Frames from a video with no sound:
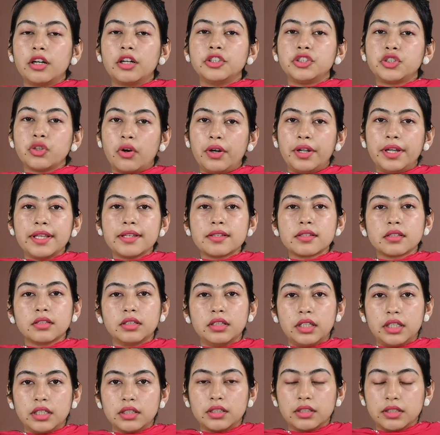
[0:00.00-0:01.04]
jaundice
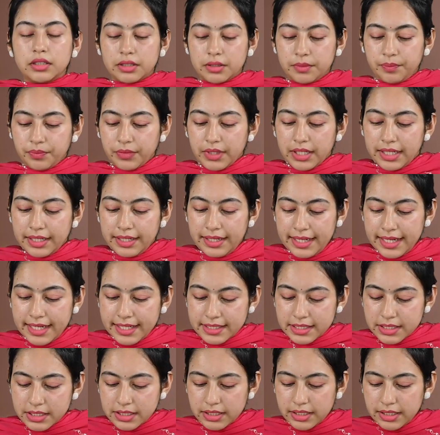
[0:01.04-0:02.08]
occur.
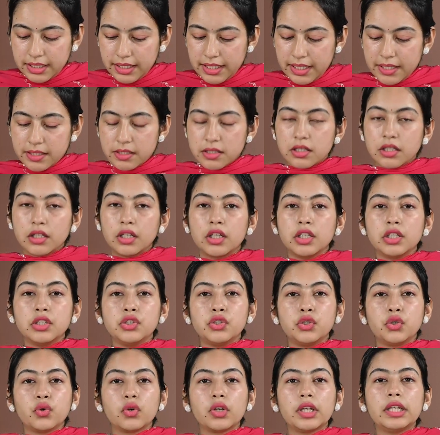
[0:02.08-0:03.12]
Next is
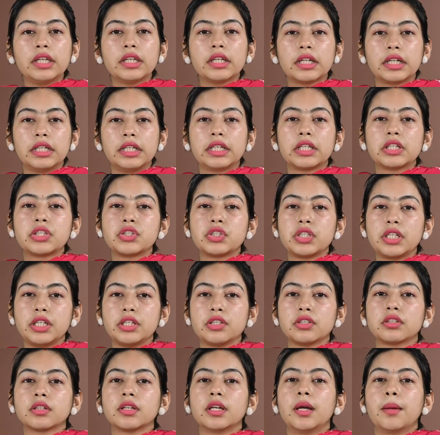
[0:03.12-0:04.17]
urine color
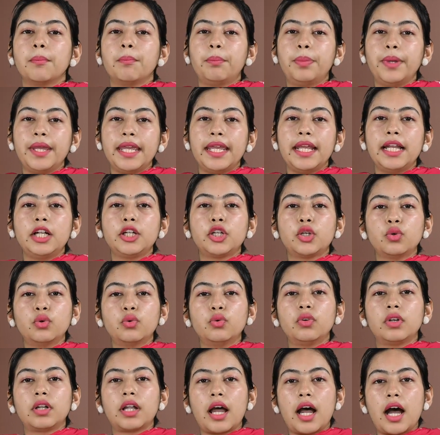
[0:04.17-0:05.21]
change. Pale
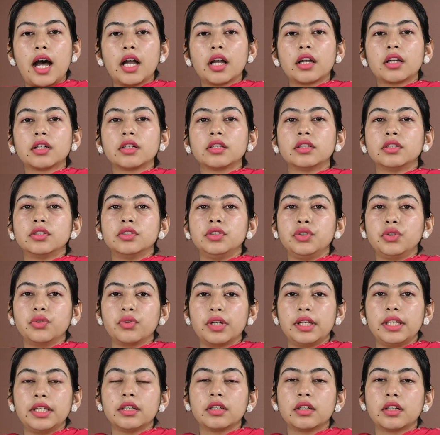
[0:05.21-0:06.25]
to dark
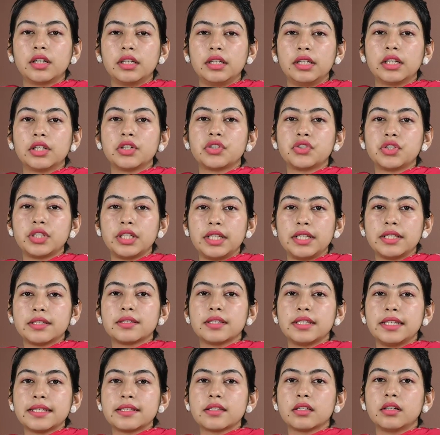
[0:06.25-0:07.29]
urine color change
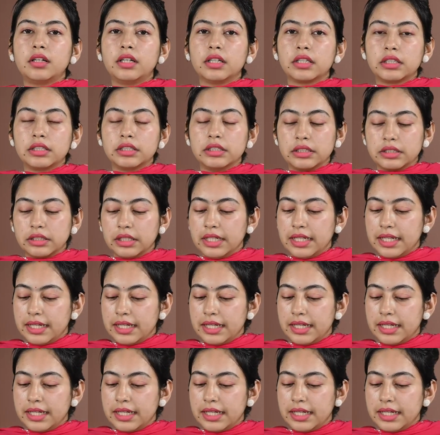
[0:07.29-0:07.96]
is occur.